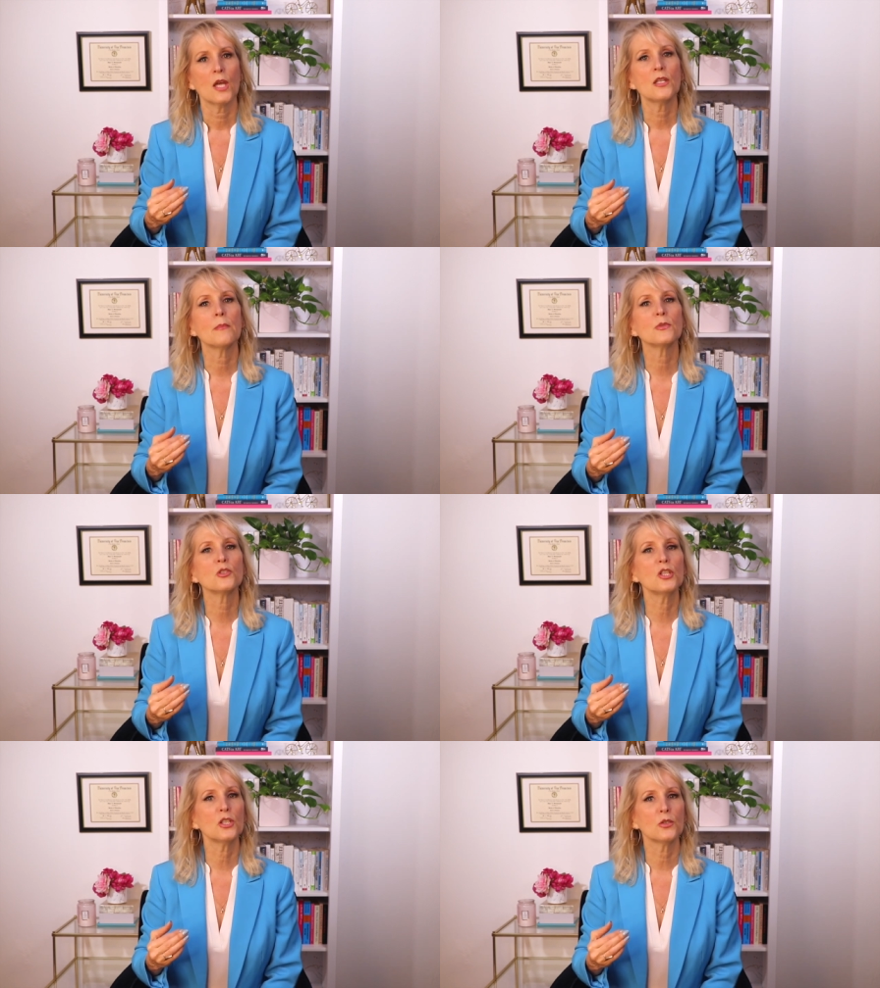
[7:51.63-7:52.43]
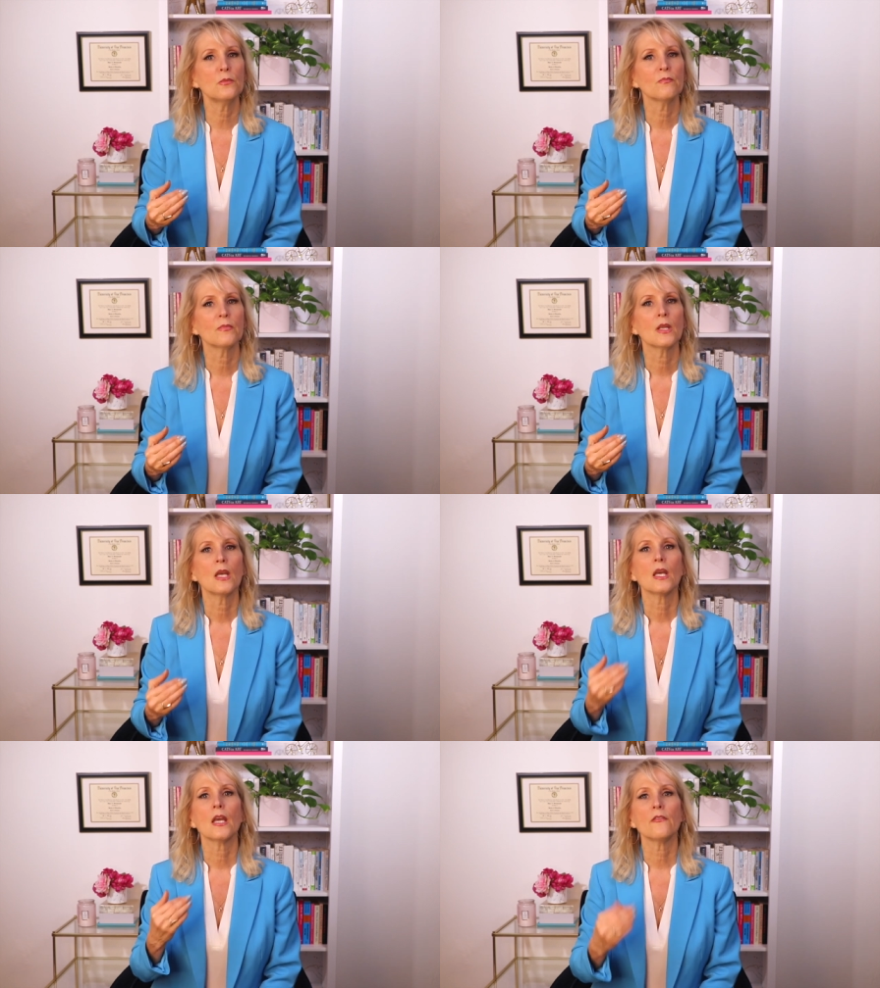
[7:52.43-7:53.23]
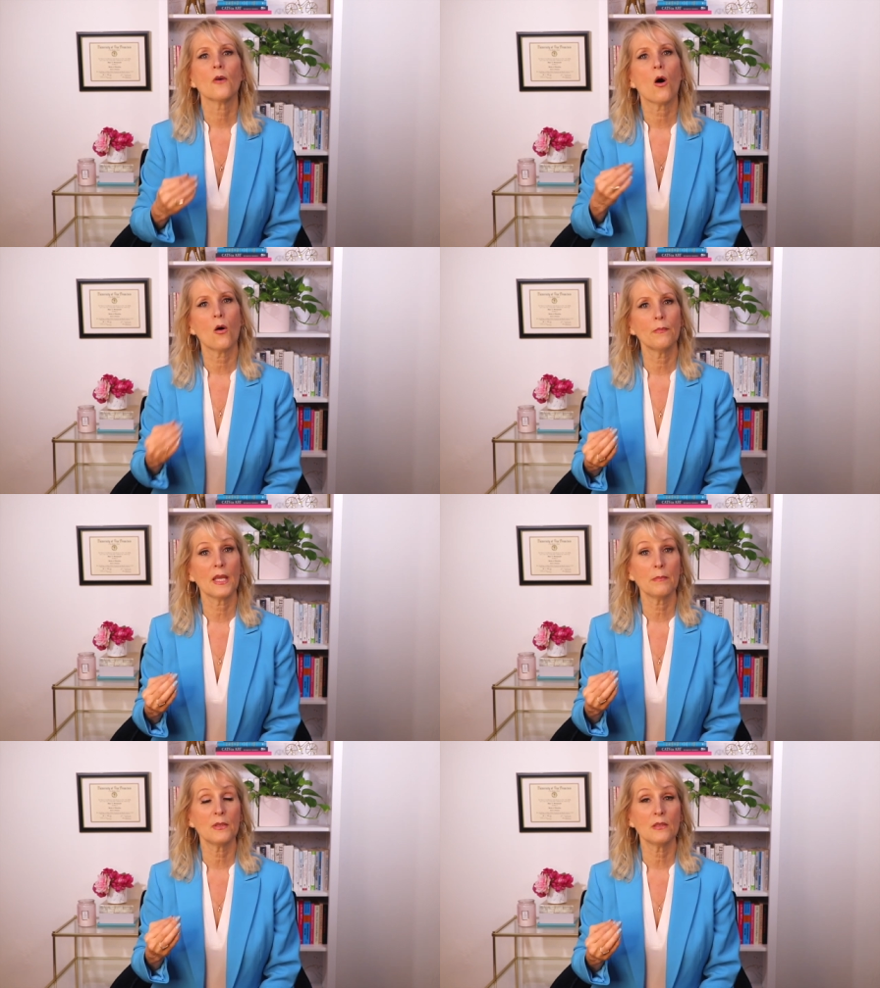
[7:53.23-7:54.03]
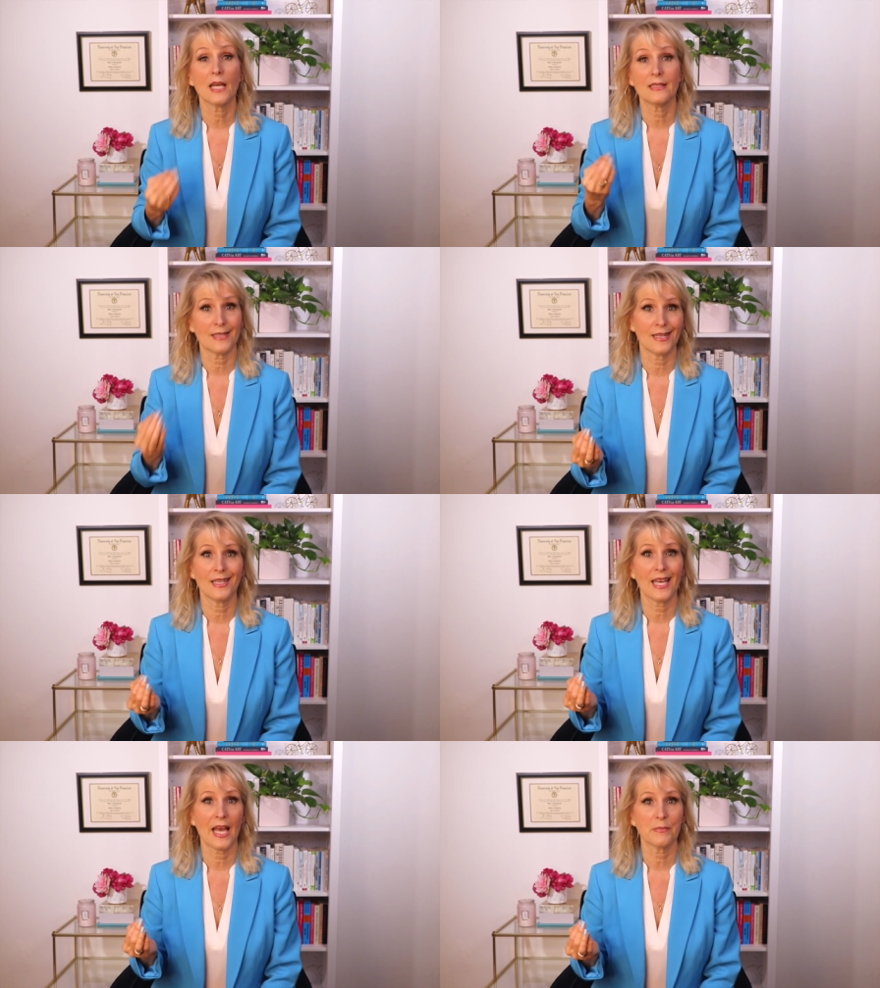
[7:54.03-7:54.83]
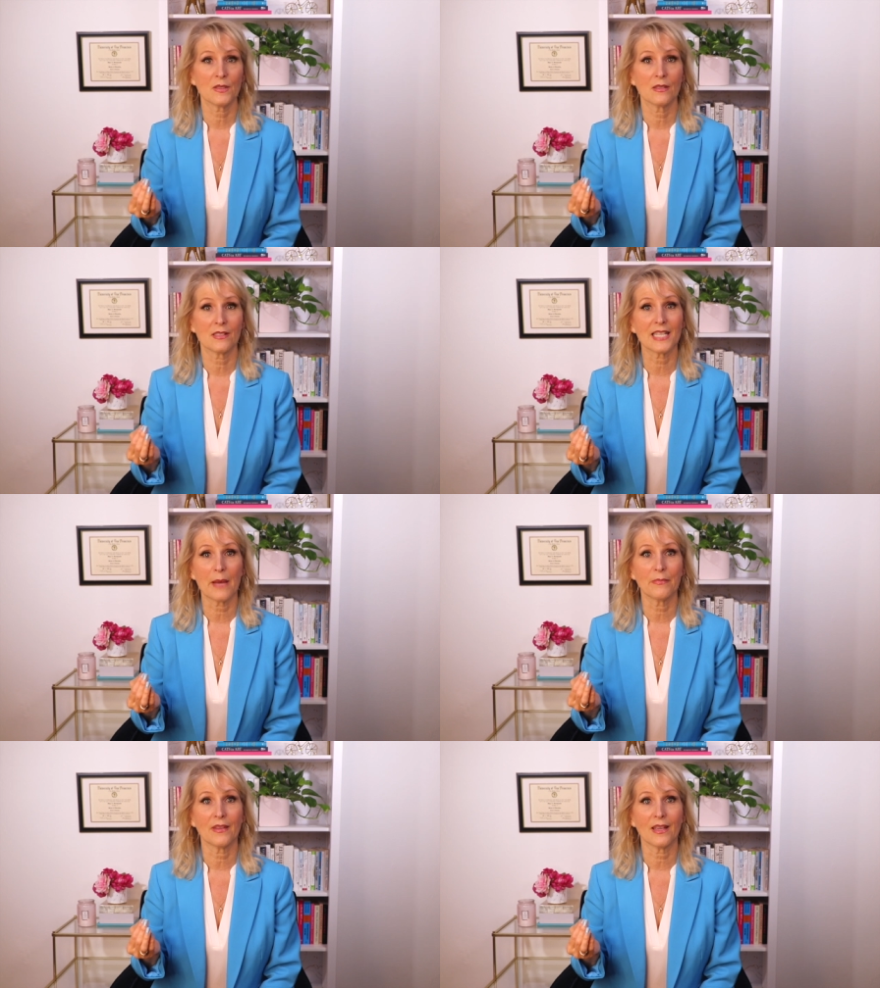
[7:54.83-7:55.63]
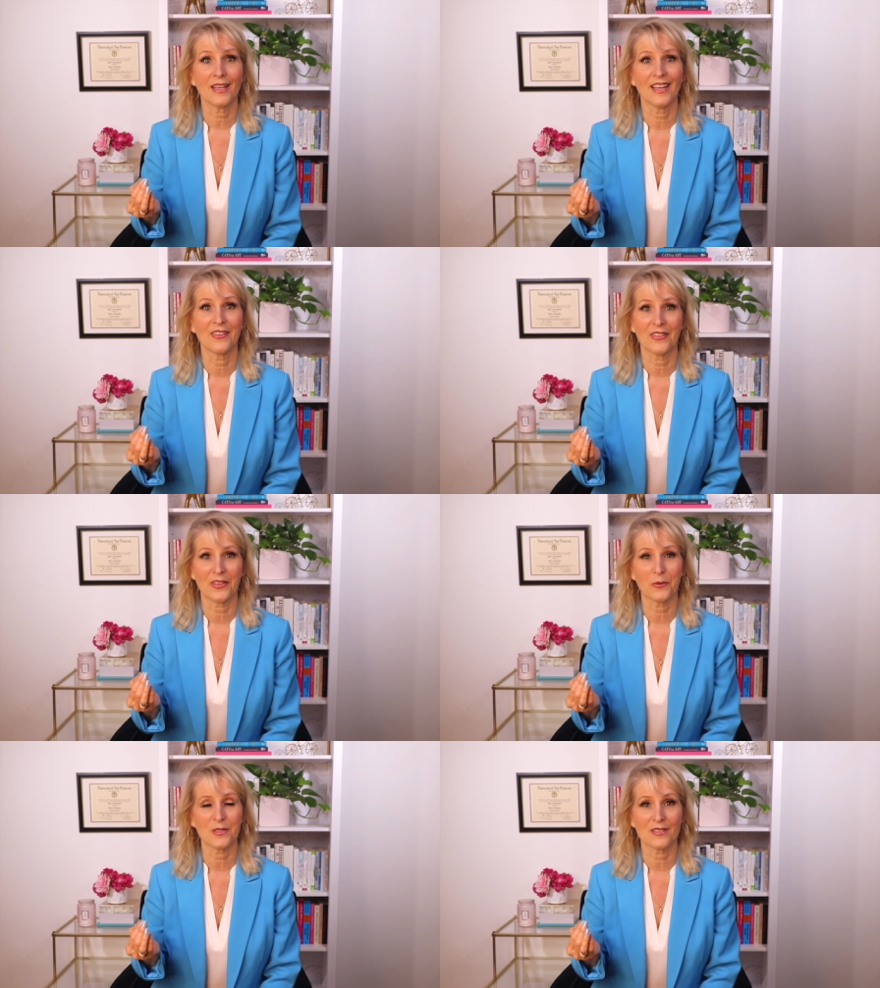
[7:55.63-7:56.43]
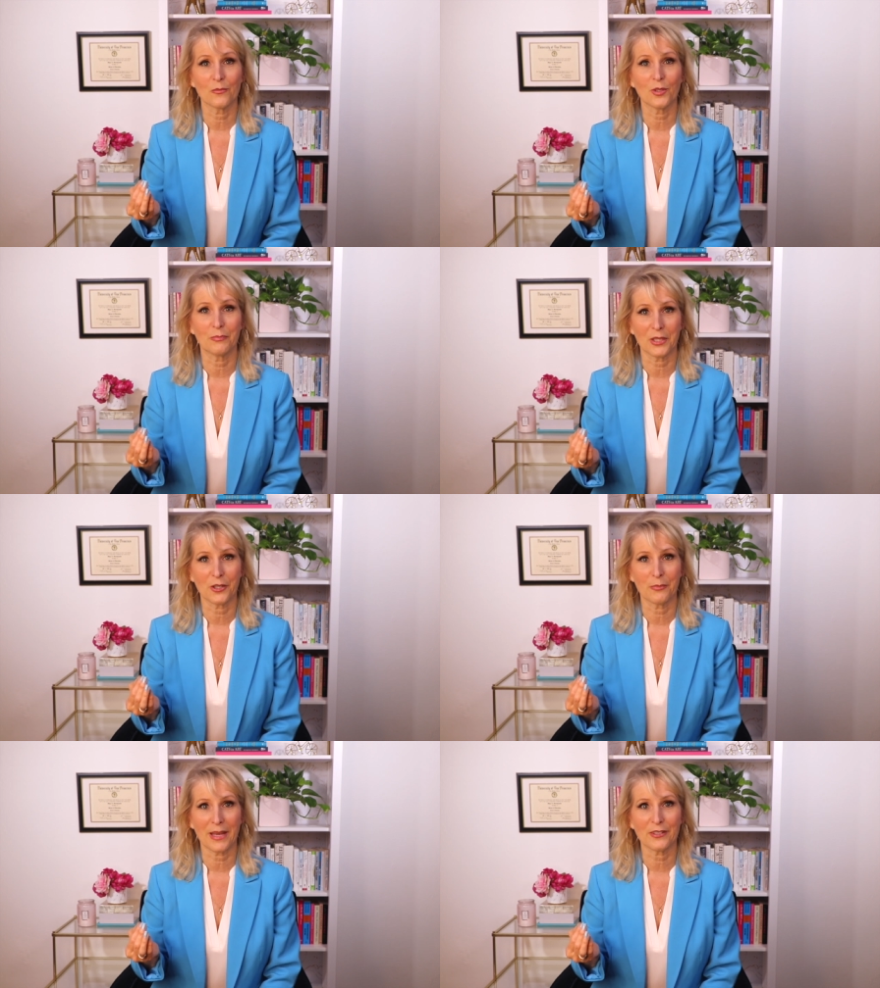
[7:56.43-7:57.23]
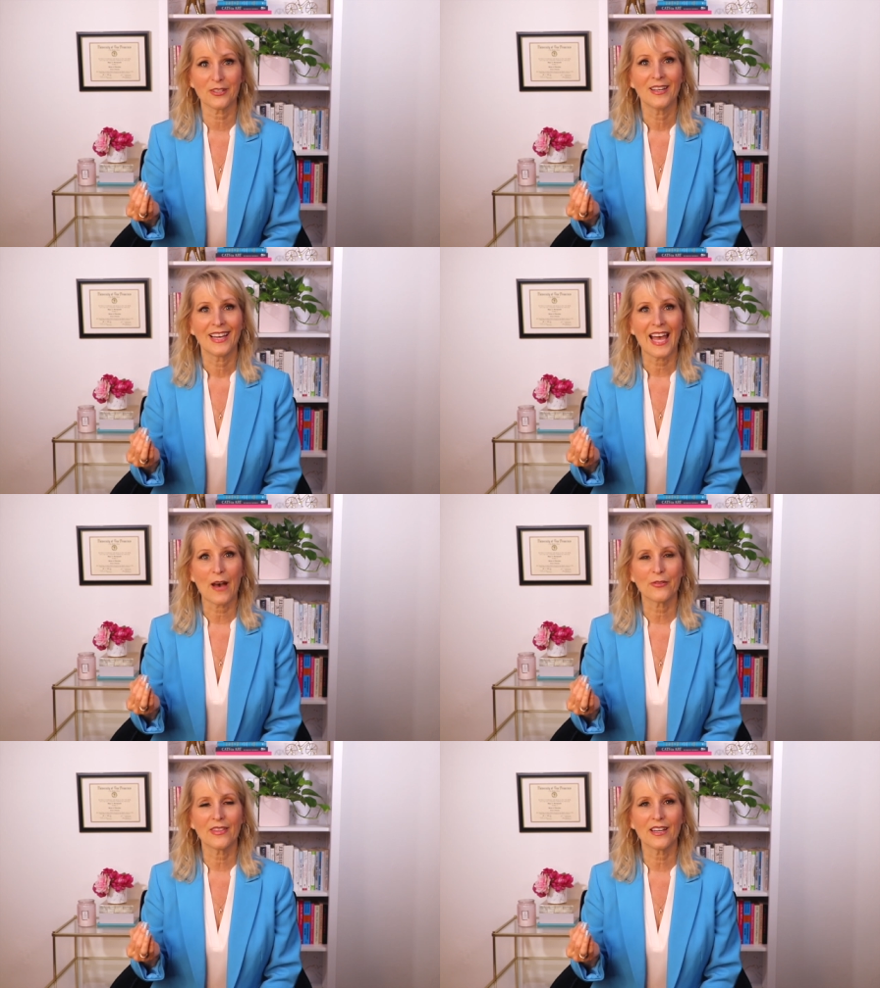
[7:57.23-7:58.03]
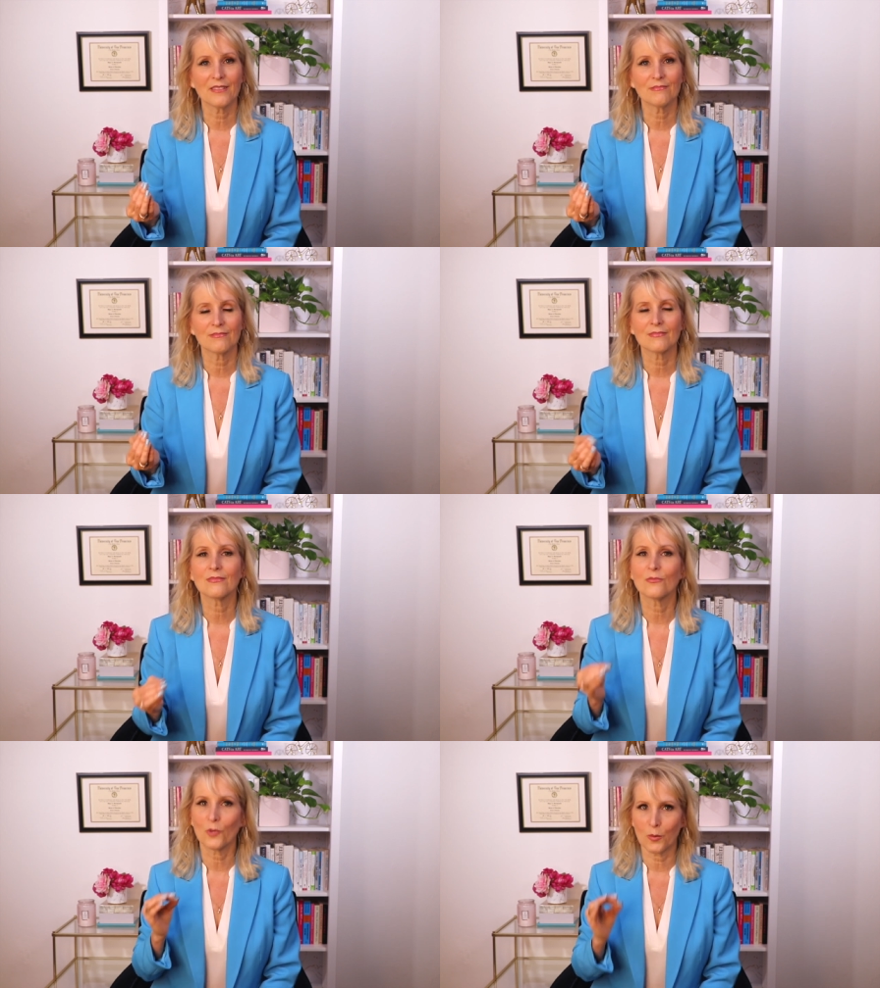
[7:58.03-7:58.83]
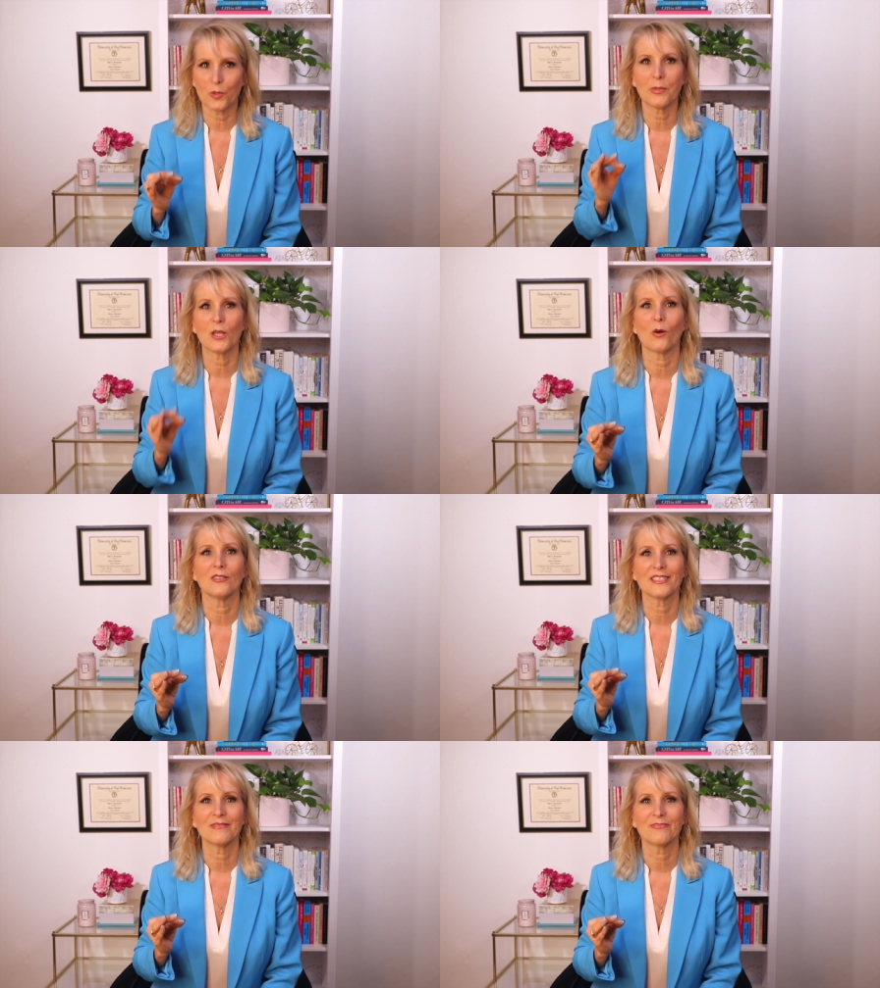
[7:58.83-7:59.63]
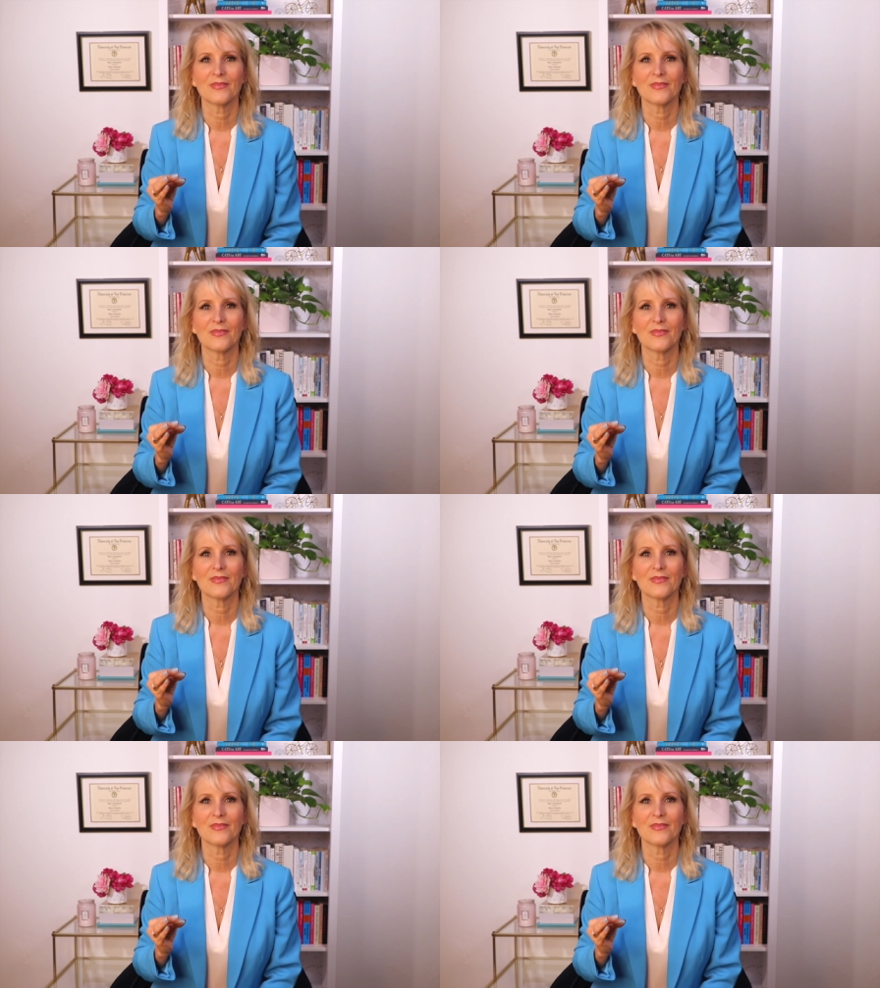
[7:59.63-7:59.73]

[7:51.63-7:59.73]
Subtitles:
Number two, if all people on dating apps stopped thinking that there was someone bigger, better out there, we would be golden.